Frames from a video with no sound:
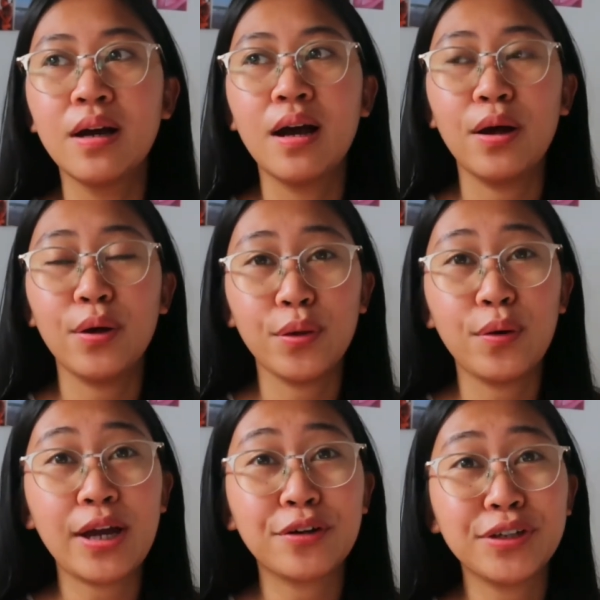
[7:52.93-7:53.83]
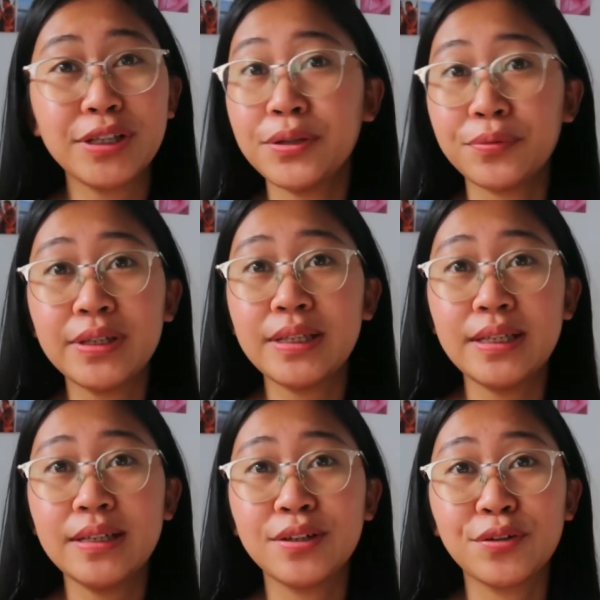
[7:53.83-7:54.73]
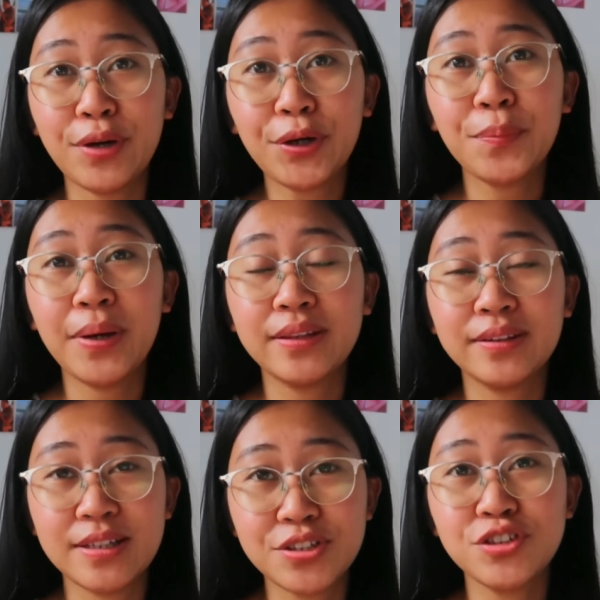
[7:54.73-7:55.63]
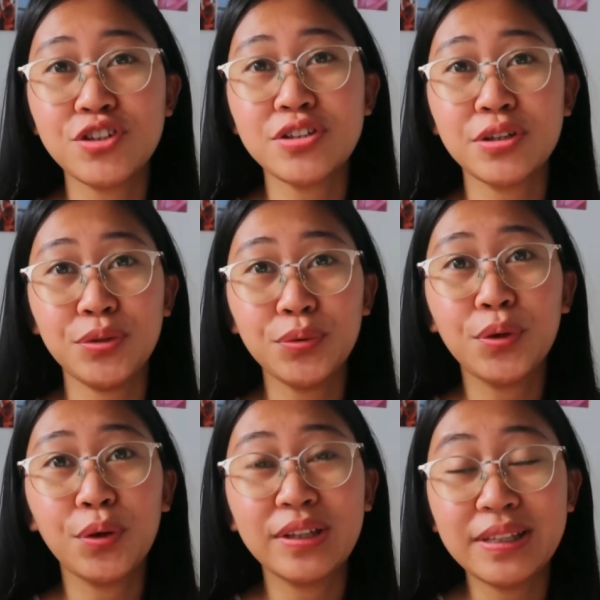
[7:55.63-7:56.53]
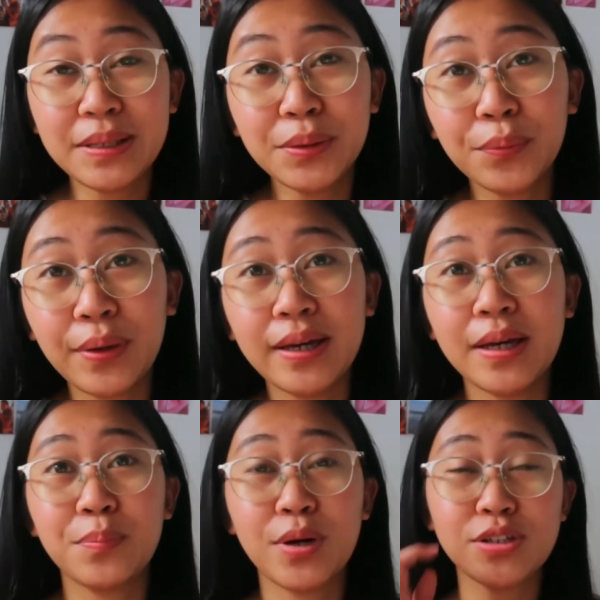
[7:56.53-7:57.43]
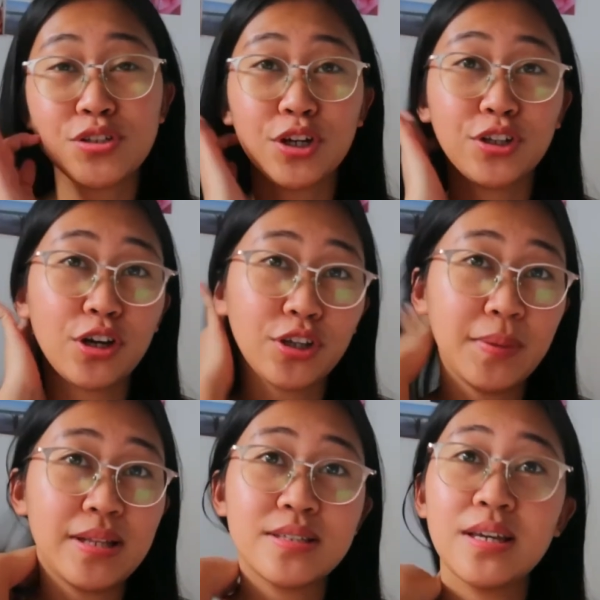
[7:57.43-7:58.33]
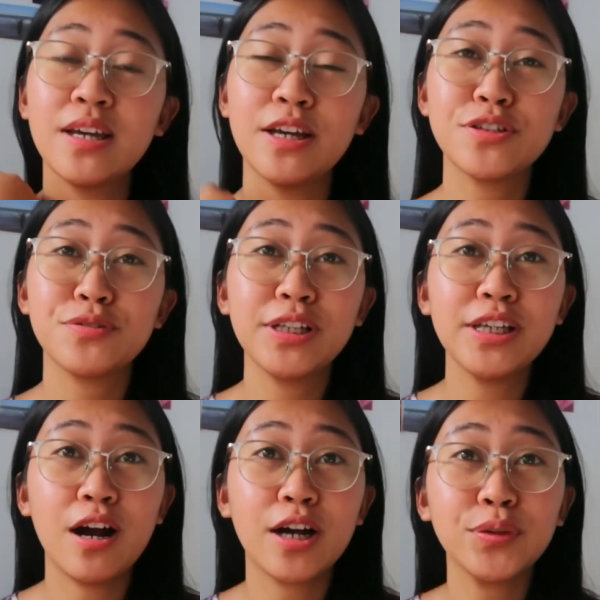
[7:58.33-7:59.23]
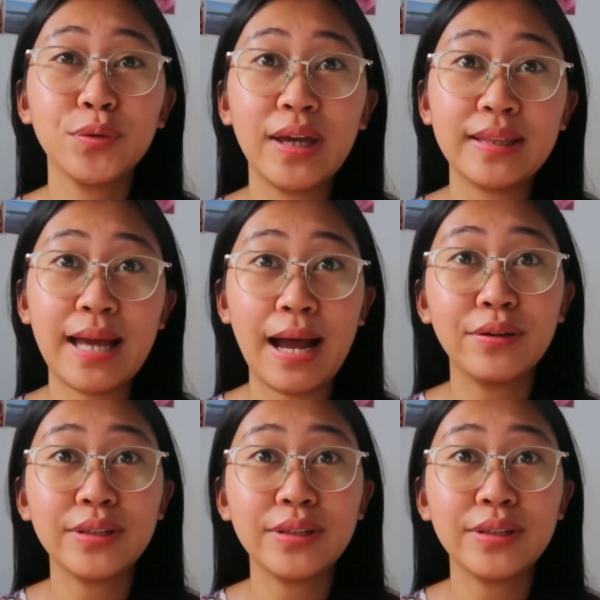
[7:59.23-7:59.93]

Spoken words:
Although I really recommend and suggest that you go the legal way and process your documents. It's really hard to get out